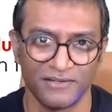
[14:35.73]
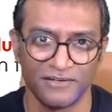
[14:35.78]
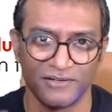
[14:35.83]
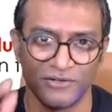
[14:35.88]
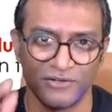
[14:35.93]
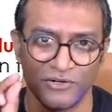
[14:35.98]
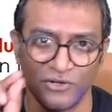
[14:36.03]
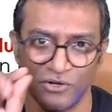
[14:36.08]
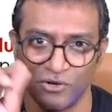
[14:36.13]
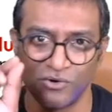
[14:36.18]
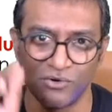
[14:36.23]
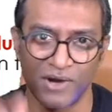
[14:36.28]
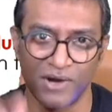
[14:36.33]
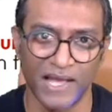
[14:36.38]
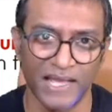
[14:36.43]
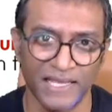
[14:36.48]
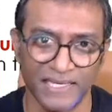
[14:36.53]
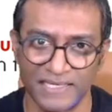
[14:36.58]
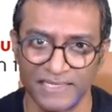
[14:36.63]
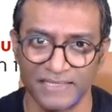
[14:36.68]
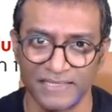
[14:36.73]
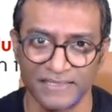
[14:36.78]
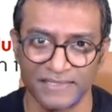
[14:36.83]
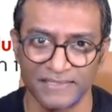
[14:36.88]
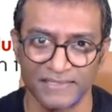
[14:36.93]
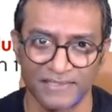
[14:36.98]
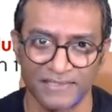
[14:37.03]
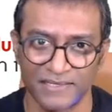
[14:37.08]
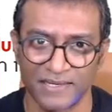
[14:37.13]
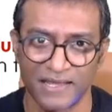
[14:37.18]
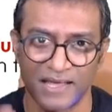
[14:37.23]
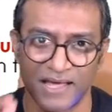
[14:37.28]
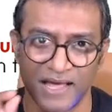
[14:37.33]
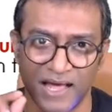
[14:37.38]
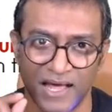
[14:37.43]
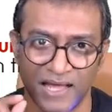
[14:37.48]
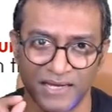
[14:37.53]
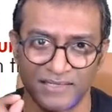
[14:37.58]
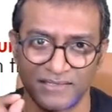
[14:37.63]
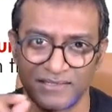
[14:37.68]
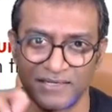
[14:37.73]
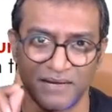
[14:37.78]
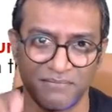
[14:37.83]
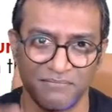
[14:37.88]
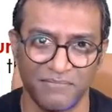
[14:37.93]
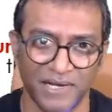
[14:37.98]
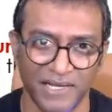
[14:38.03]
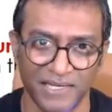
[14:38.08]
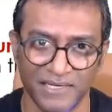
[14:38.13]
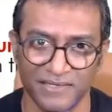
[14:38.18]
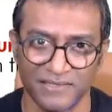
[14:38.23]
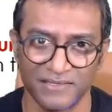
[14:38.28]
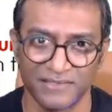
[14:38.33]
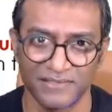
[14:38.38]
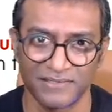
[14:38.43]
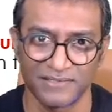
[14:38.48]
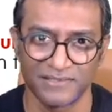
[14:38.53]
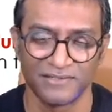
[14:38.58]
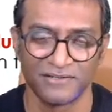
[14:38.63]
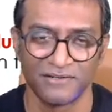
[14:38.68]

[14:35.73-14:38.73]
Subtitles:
No ideas are dumb ideas.